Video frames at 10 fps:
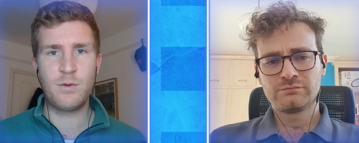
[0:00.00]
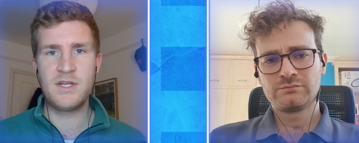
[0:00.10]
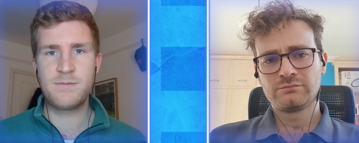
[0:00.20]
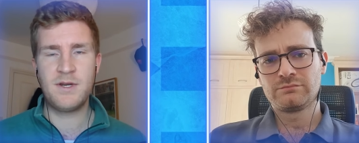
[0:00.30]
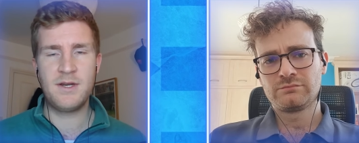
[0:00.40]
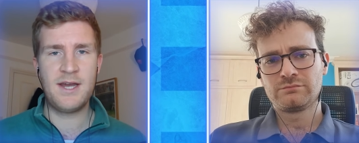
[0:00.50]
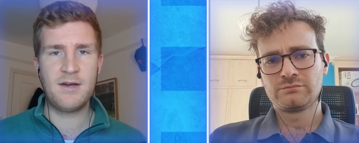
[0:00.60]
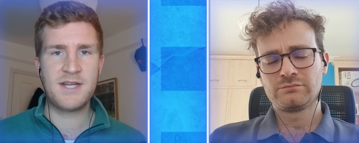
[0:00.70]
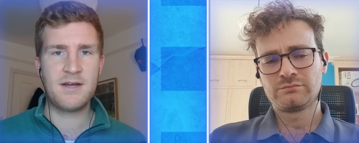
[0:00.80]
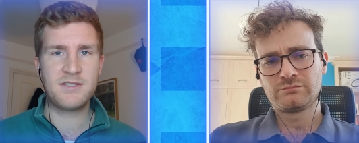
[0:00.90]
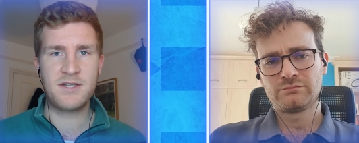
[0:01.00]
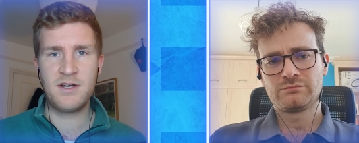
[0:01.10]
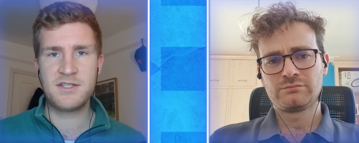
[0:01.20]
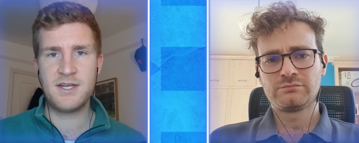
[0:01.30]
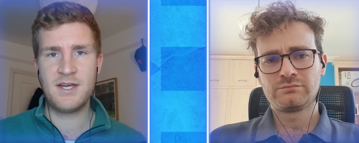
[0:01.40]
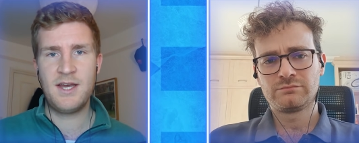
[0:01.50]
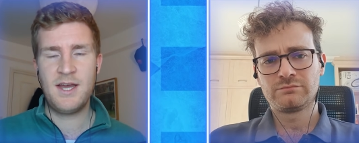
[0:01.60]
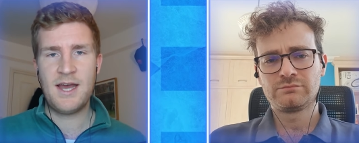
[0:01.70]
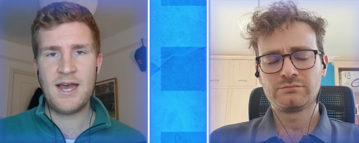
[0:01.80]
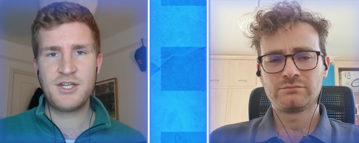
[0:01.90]
Speaker 1: always been a nailed down starter
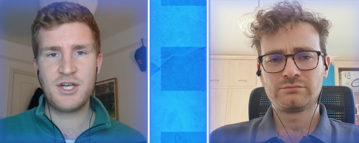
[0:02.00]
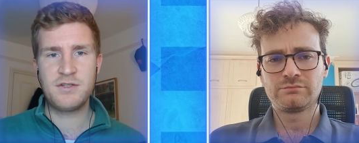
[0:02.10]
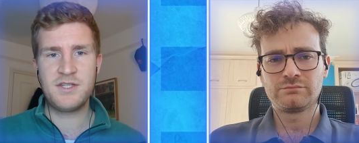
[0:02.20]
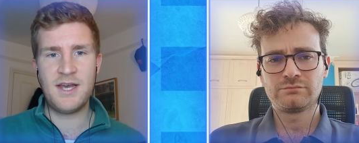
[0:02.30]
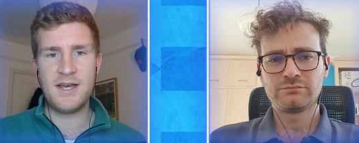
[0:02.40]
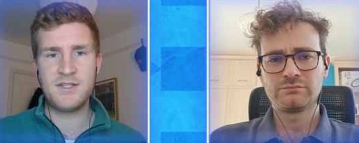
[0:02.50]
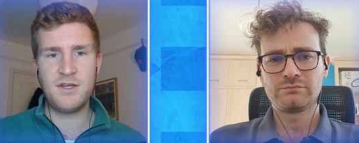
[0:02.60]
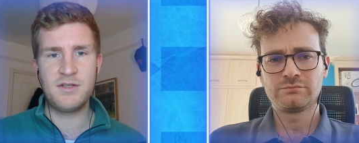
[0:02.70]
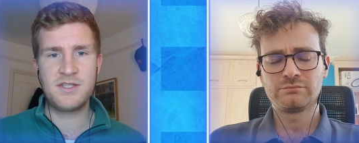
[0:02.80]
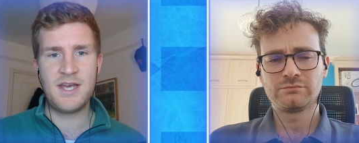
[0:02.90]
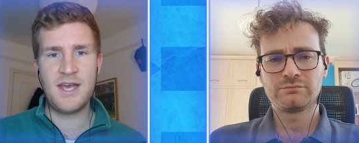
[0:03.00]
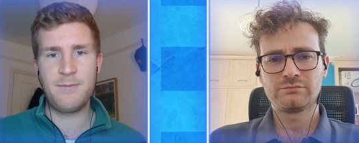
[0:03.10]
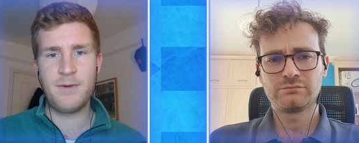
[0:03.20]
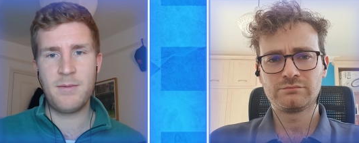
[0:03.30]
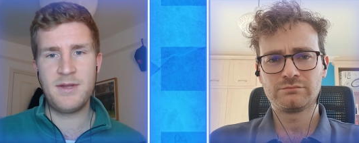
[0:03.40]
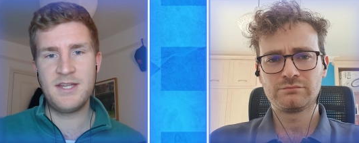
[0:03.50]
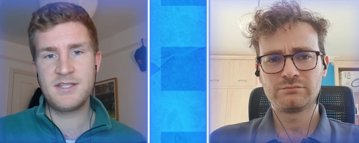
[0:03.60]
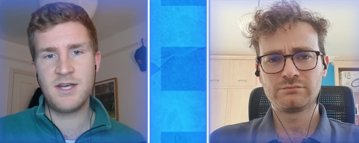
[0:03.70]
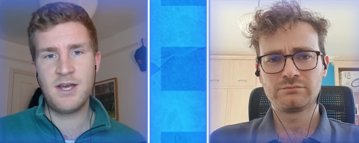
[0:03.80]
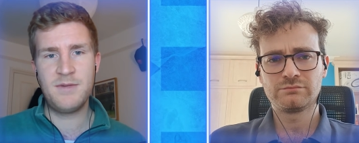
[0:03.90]
at Chelsea, as you say. But I mean,
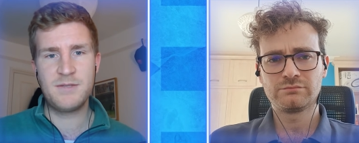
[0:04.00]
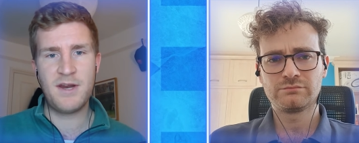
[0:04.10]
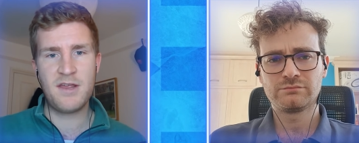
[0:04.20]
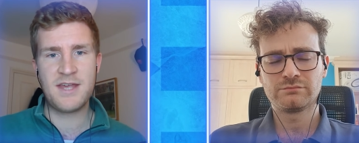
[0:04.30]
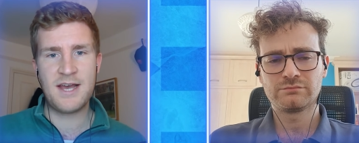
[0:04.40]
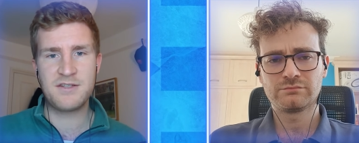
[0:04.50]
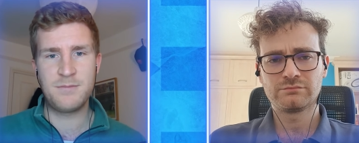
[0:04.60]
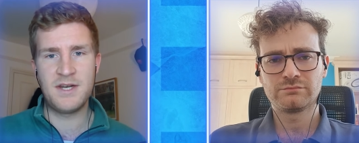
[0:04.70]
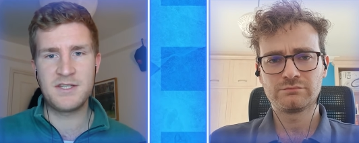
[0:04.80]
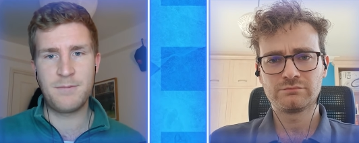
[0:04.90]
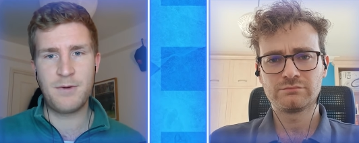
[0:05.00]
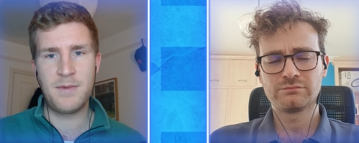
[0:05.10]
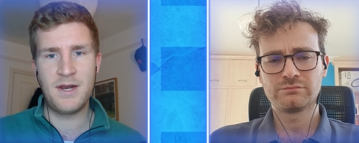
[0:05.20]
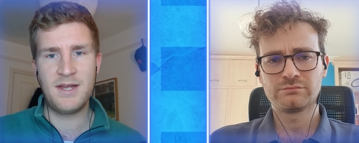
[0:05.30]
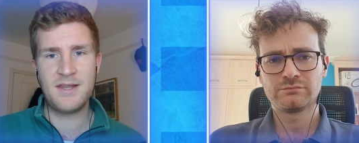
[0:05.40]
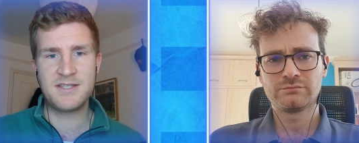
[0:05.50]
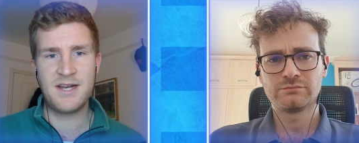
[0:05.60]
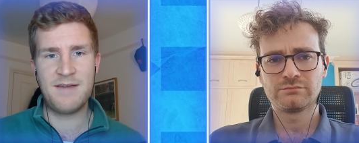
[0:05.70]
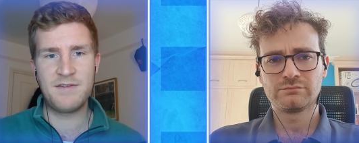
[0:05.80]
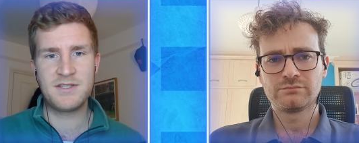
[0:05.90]
this term he's played a thousand minutes in the Premier League. That's
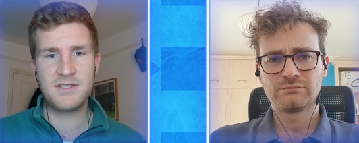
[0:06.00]
11